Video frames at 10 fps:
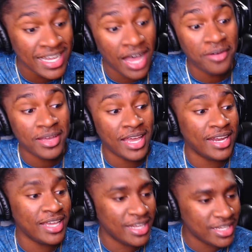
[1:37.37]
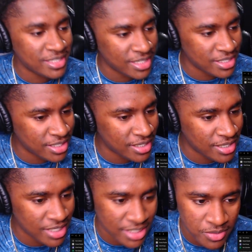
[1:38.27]
Okay then, let's
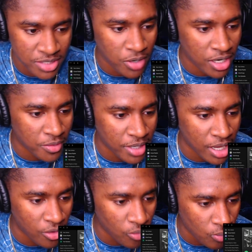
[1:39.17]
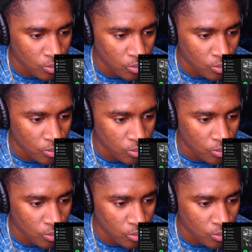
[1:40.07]
see what you working with, go.